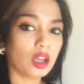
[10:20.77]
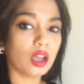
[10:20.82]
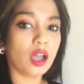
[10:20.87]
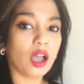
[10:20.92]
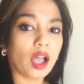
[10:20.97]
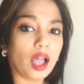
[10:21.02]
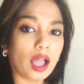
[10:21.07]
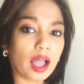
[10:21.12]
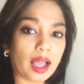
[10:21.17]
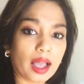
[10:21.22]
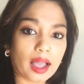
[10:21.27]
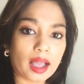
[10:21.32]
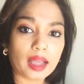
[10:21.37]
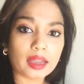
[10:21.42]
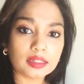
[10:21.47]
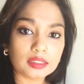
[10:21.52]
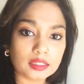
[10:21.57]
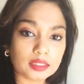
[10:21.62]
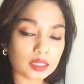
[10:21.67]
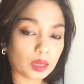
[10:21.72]

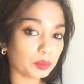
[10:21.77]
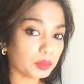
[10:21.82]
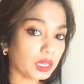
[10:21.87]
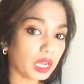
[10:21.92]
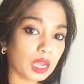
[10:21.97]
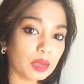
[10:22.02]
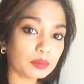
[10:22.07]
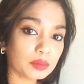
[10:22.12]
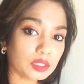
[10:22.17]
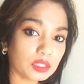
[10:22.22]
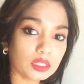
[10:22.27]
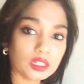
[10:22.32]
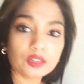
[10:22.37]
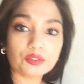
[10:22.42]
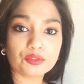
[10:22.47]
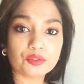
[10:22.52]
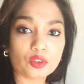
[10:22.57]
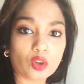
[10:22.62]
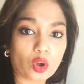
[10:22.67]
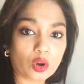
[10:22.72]
and sometimes if
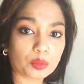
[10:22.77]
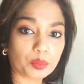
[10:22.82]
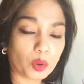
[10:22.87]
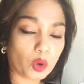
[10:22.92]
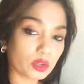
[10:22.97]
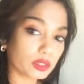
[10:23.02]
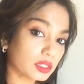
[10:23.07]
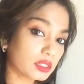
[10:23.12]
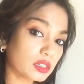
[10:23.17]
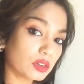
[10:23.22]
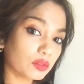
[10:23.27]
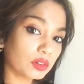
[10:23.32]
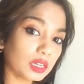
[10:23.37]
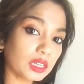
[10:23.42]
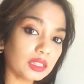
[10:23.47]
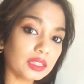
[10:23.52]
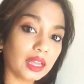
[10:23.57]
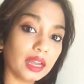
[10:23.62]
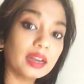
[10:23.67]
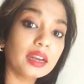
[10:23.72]
not positively
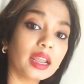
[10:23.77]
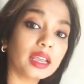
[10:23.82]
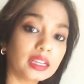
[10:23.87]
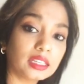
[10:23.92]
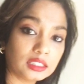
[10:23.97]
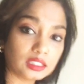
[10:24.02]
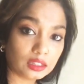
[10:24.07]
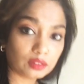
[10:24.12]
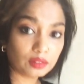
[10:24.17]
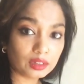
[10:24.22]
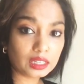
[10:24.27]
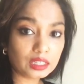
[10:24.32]
then negatively.